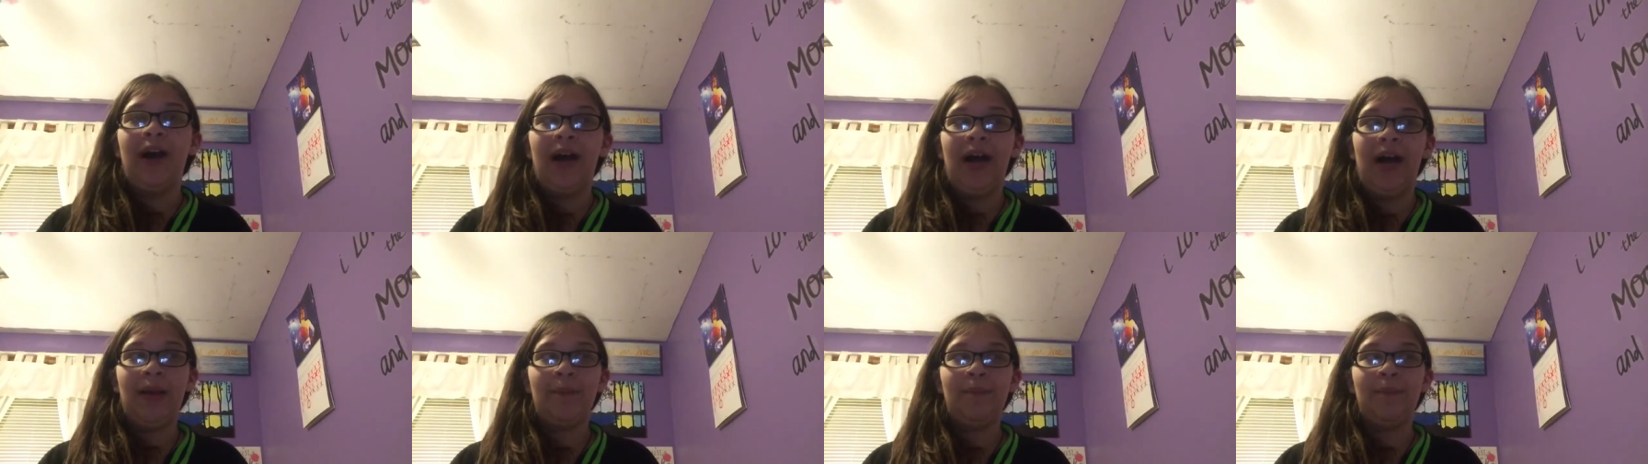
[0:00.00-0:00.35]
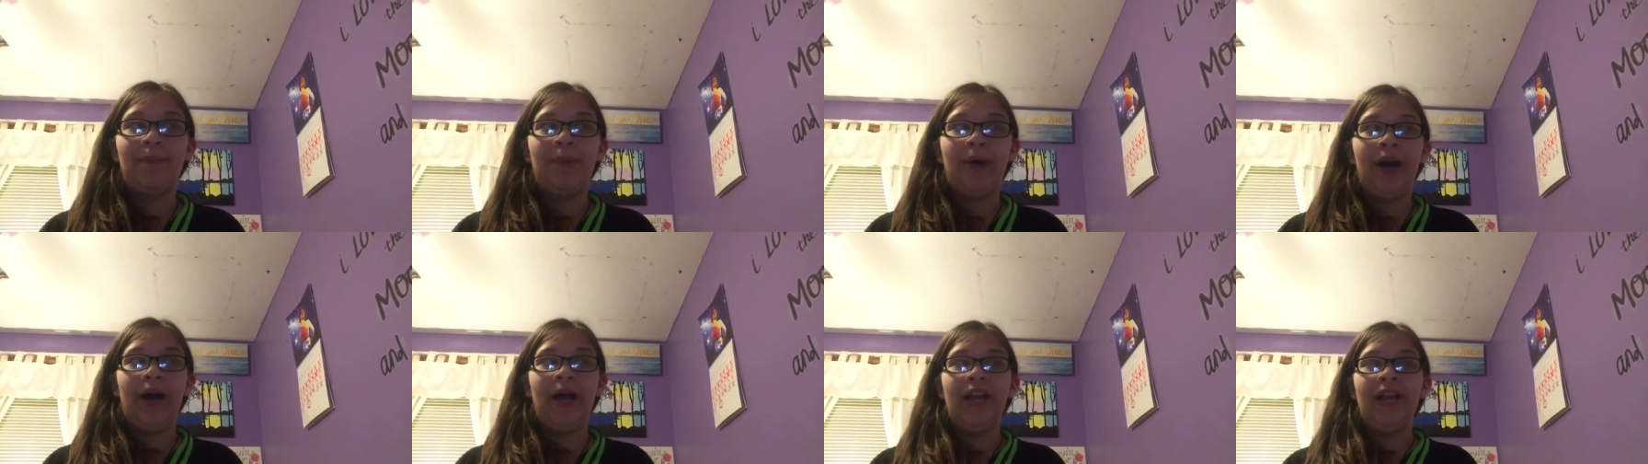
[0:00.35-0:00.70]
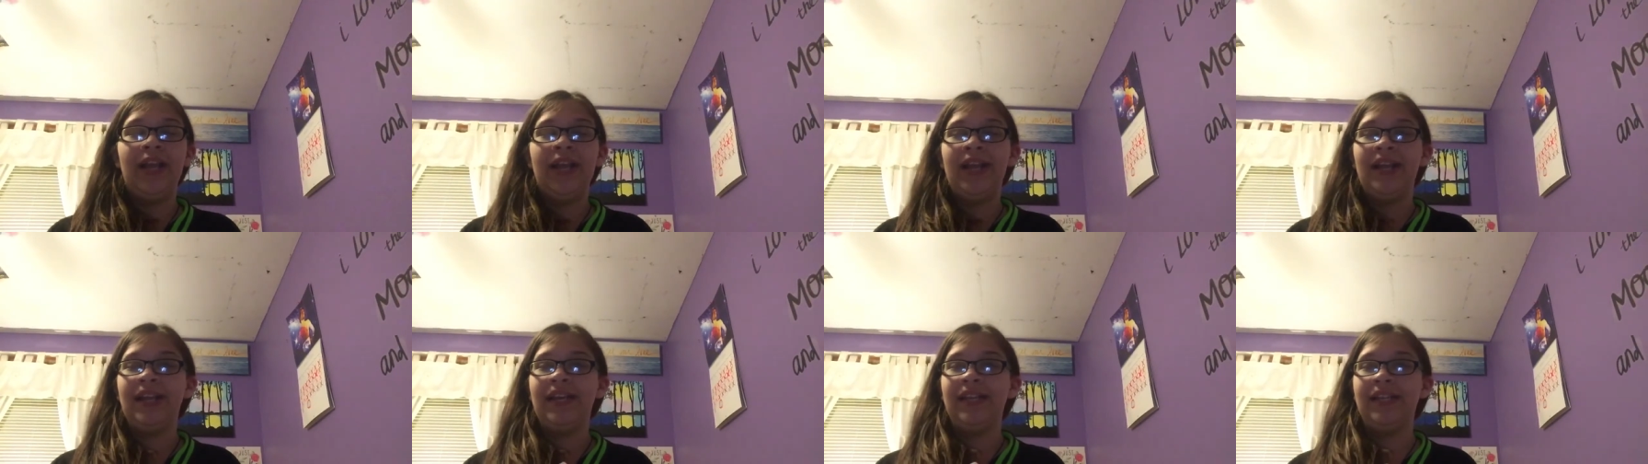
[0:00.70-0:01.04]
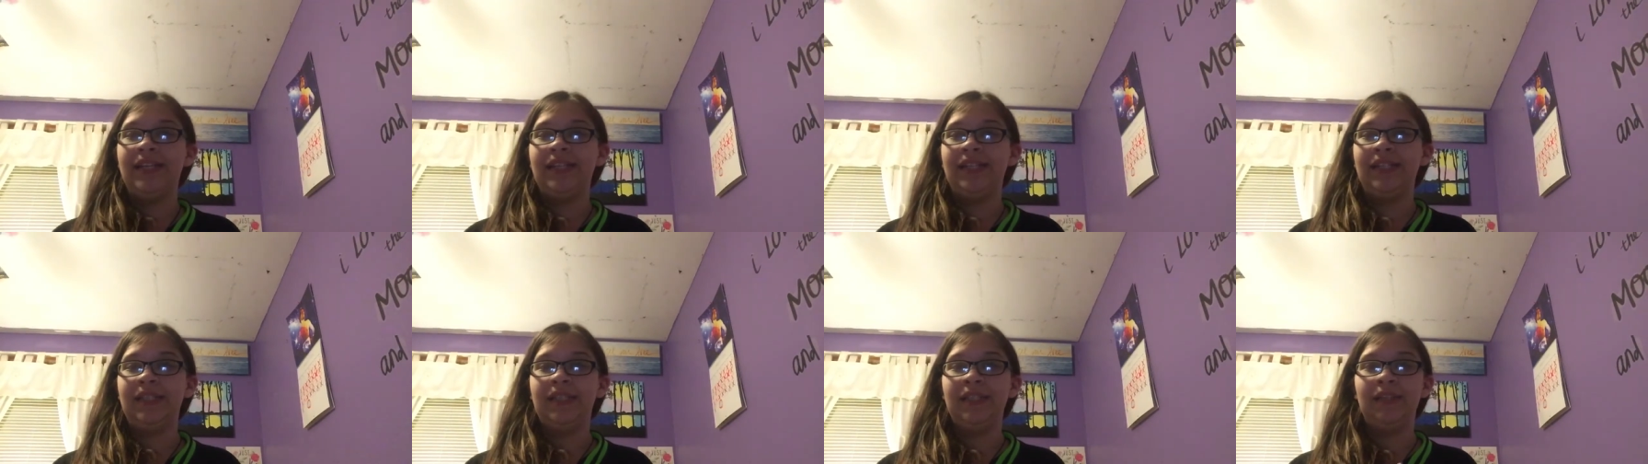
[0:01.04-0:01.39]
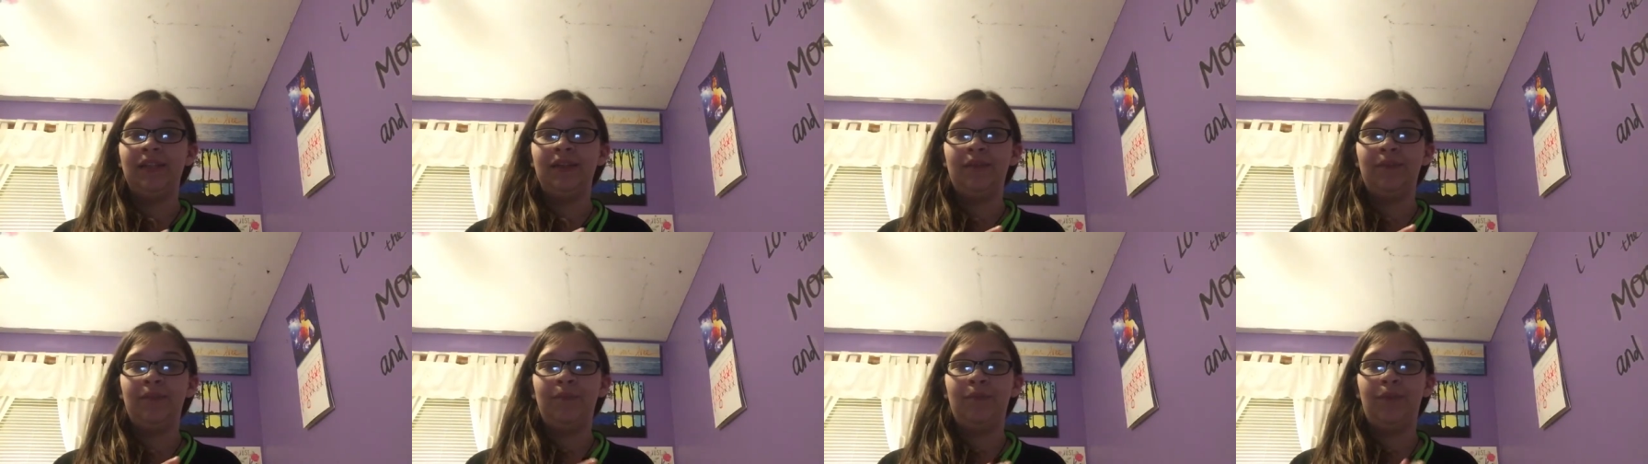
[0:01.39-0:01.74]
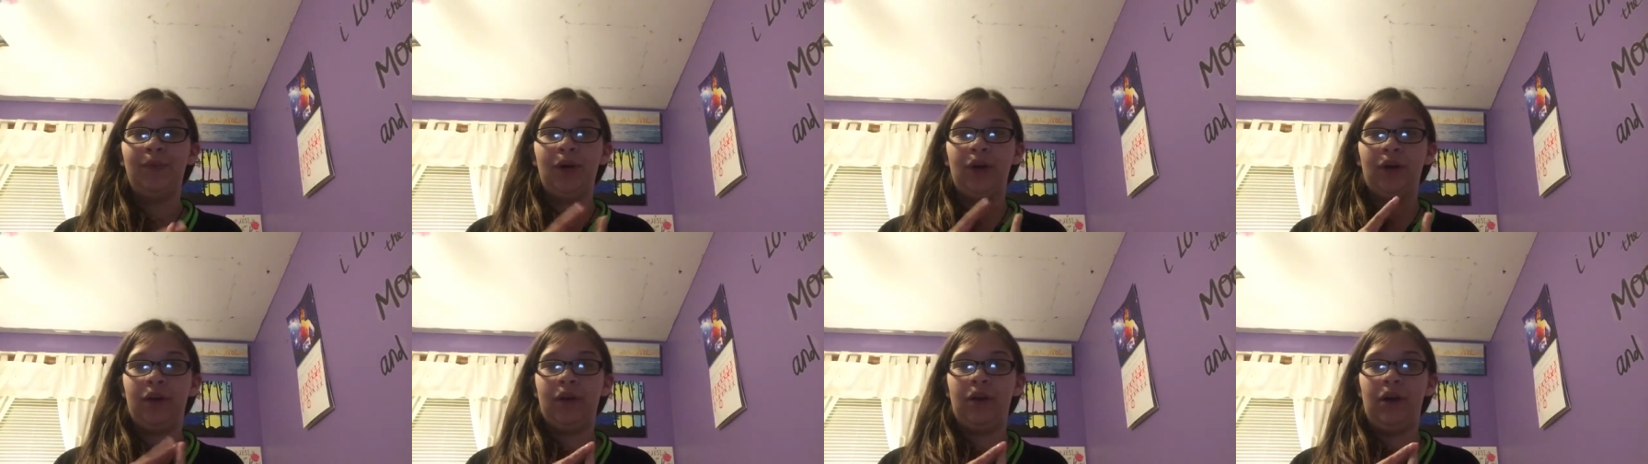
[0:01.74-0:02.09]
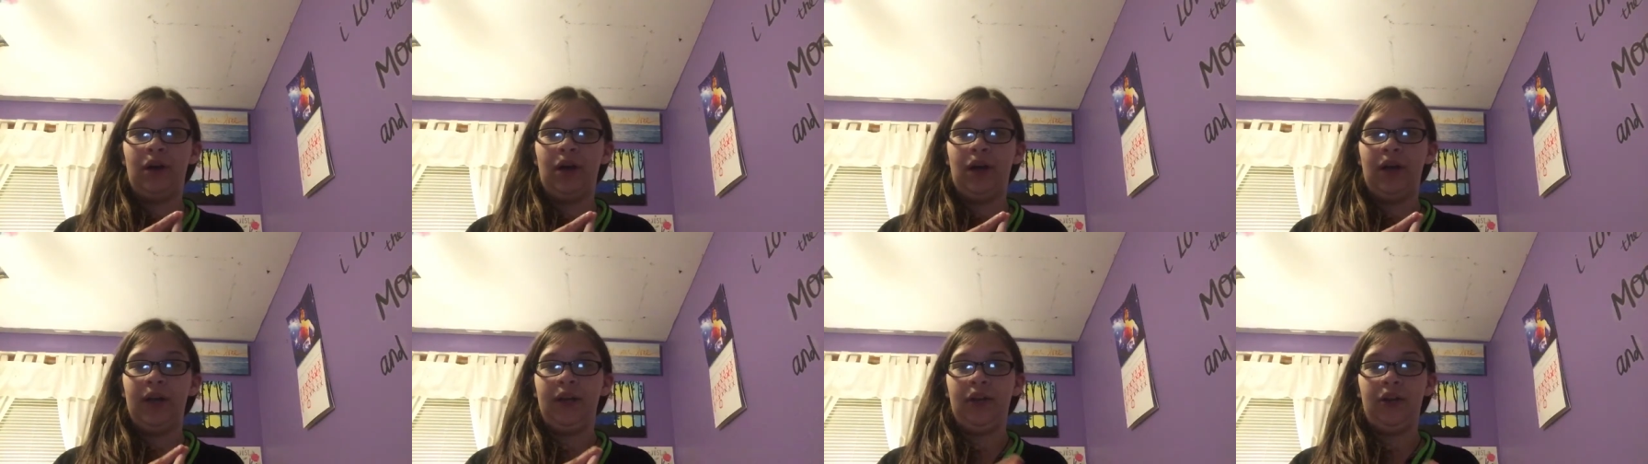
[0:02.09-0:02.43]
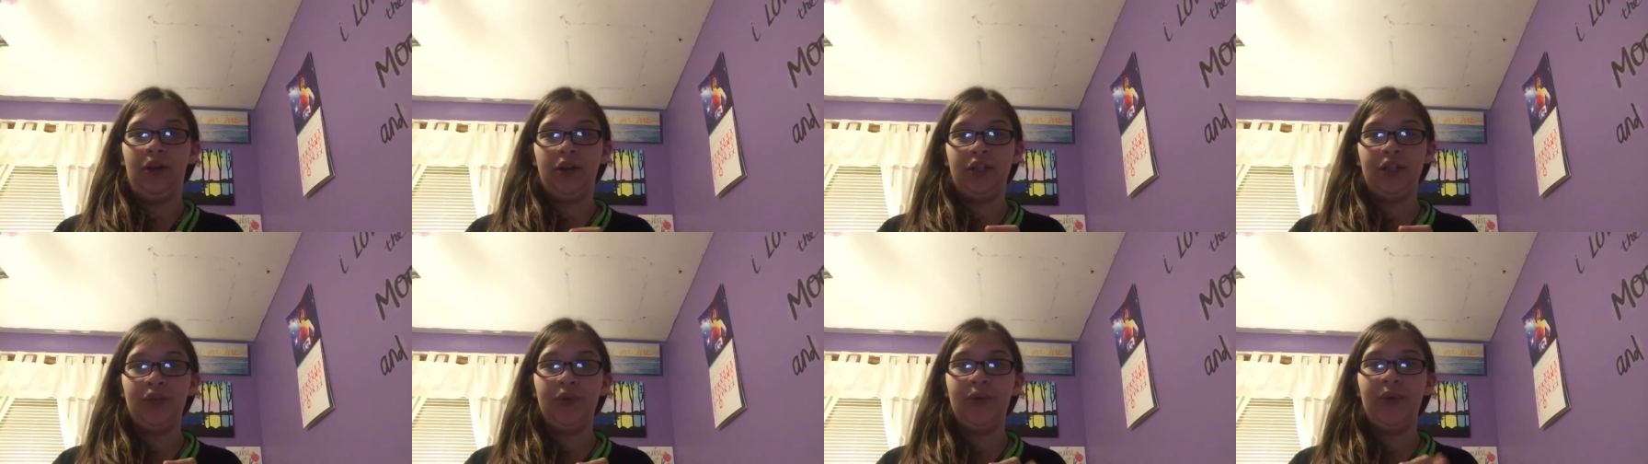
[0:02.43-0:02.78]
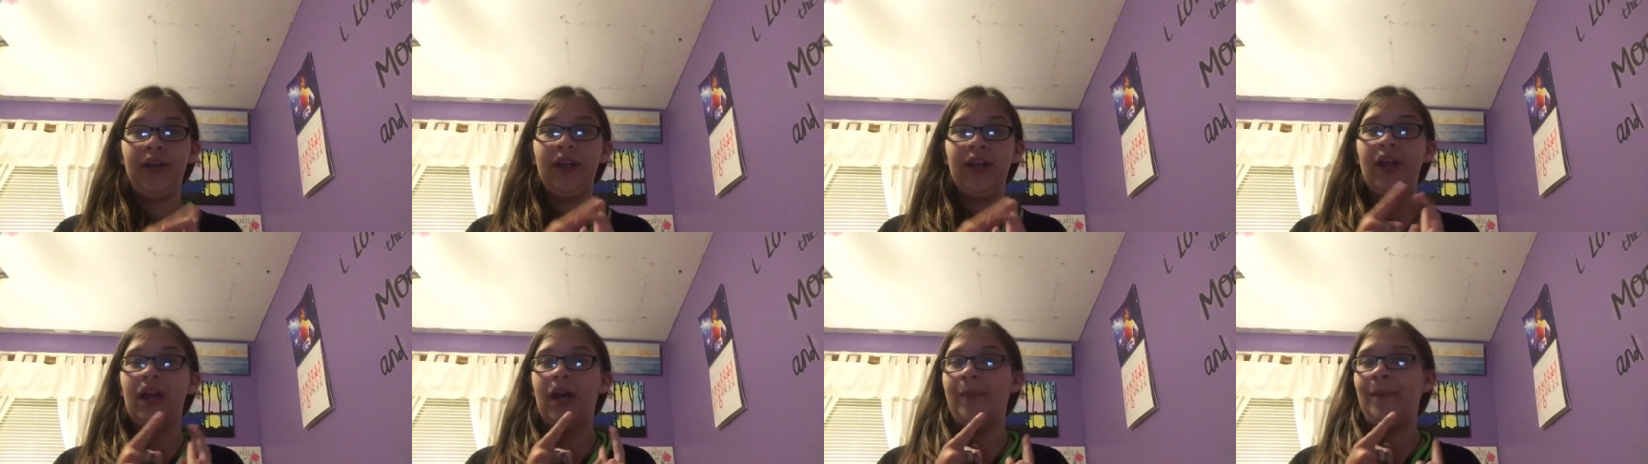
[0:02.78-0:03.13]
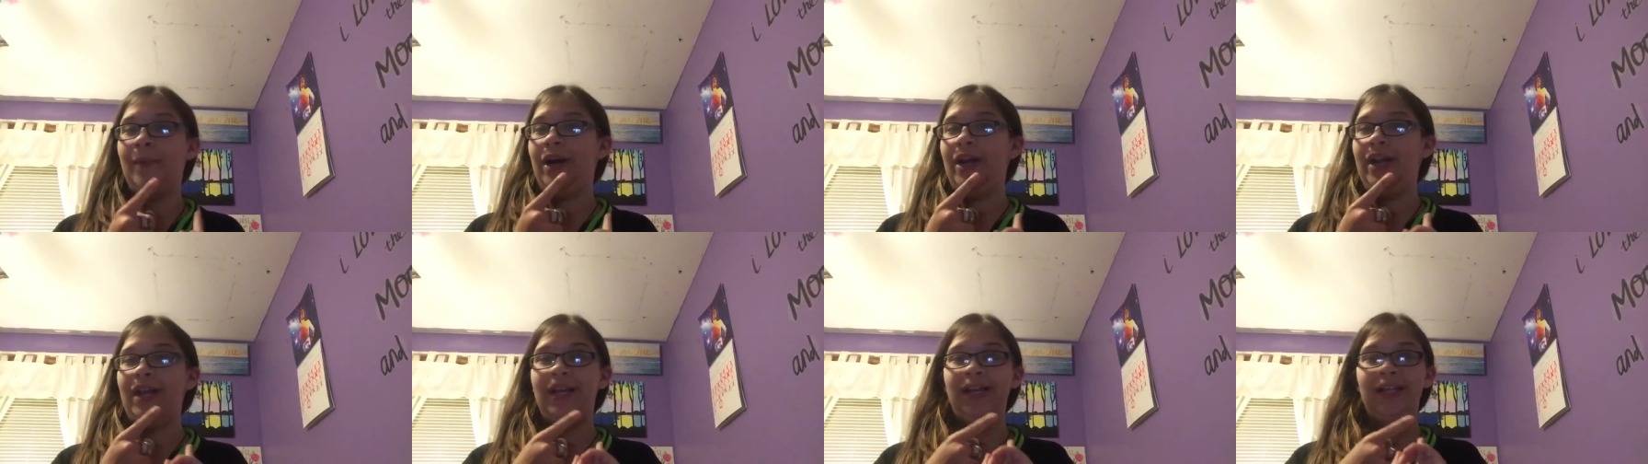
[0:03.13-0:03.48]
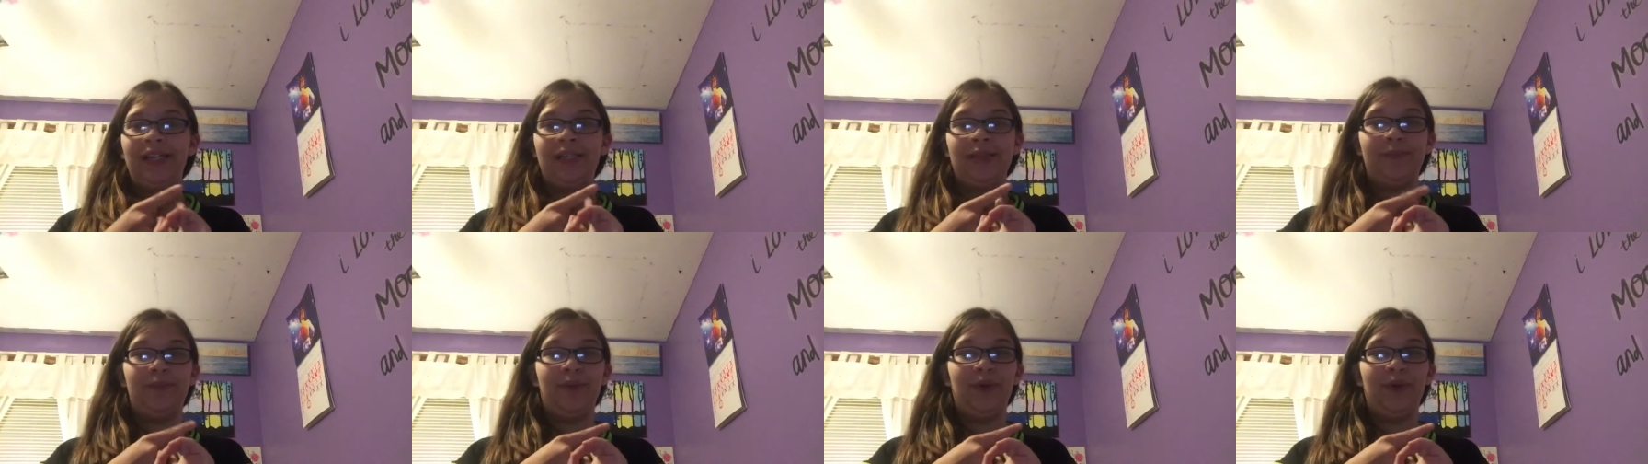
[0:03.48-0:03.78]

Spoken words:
I bought his book on cartooning, I bought his